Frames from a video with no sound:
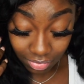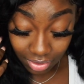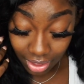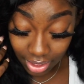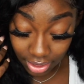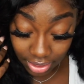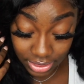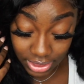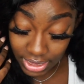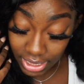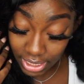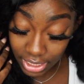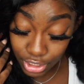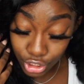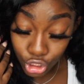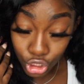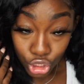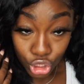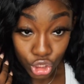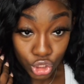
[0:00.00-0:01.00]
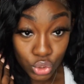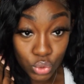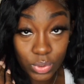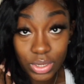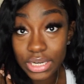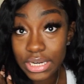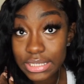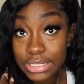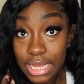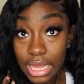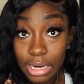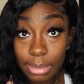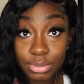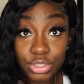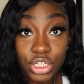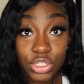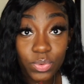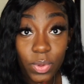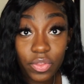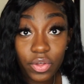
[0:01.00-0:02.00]
And then you can decide,
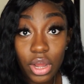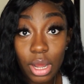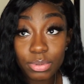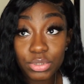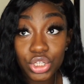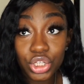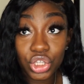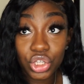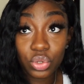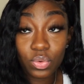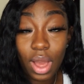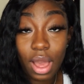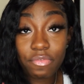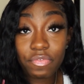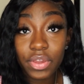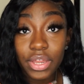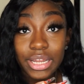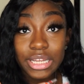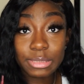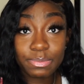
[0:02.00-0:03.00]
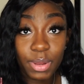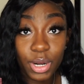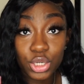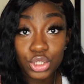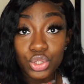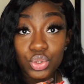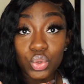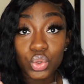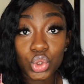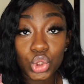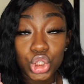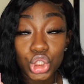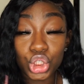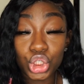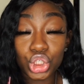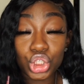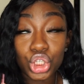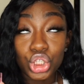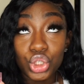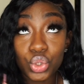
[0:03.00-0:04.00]
it's whether up to you. I feel like it's better to
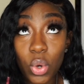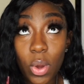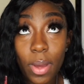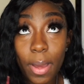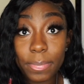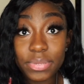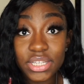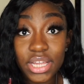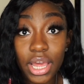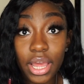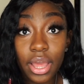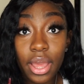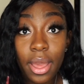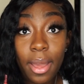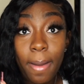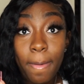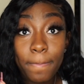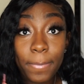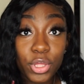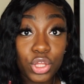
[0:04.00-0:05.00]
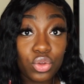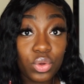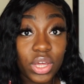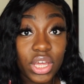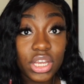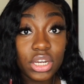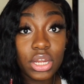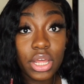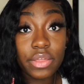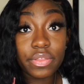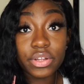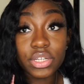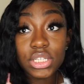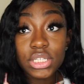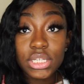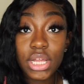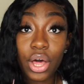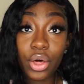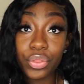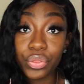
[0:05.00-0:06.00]
do a website, but you can either
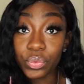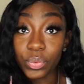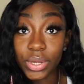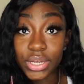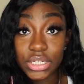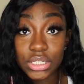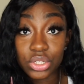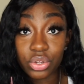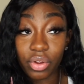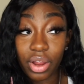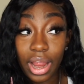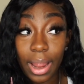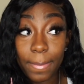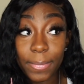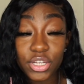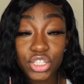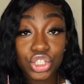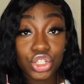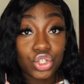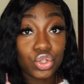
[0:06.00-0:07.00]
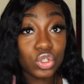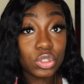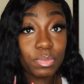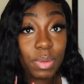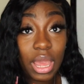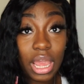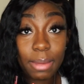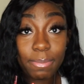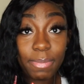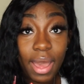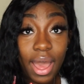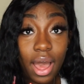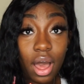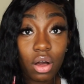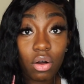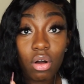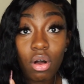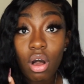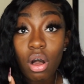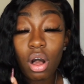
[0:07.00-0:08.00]
sell through Instagram and just use
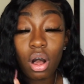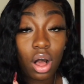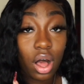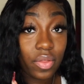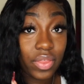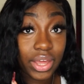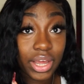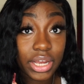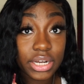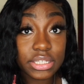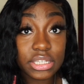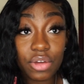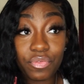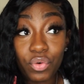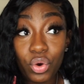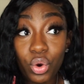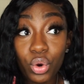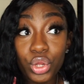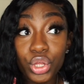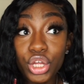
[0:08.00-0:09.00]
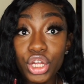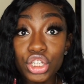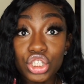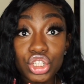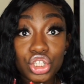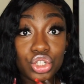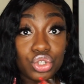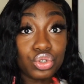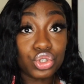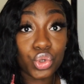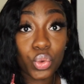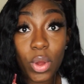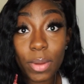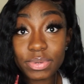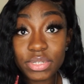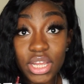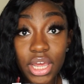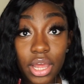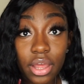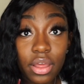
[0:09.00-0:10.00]
PayPal, all that kind of stuff, or you can just use a
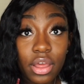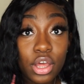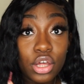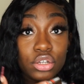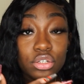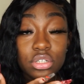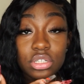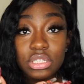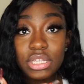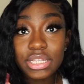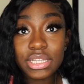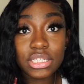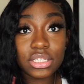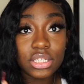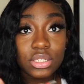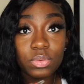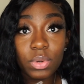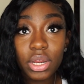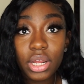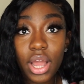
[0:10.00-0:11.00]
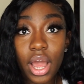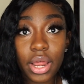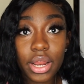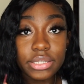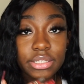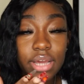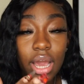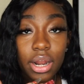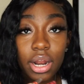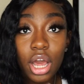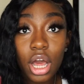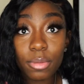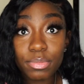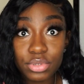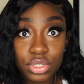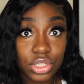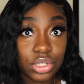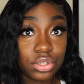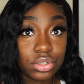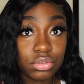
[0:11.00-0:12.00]
website. This one is kind of up
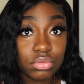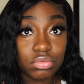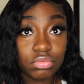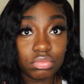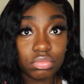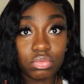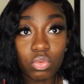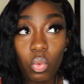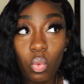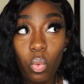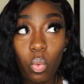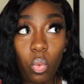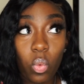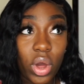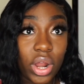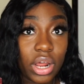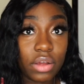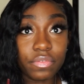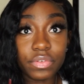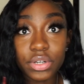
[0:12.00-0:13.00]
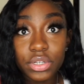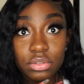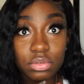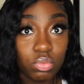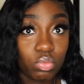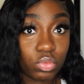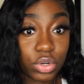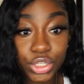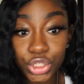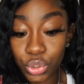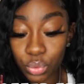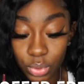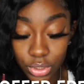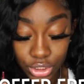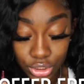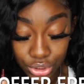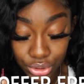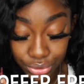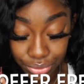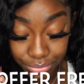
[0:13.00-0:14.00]
to you, whatever one you want
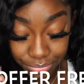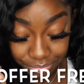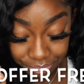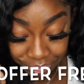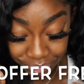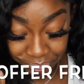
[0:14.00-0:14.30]
to do.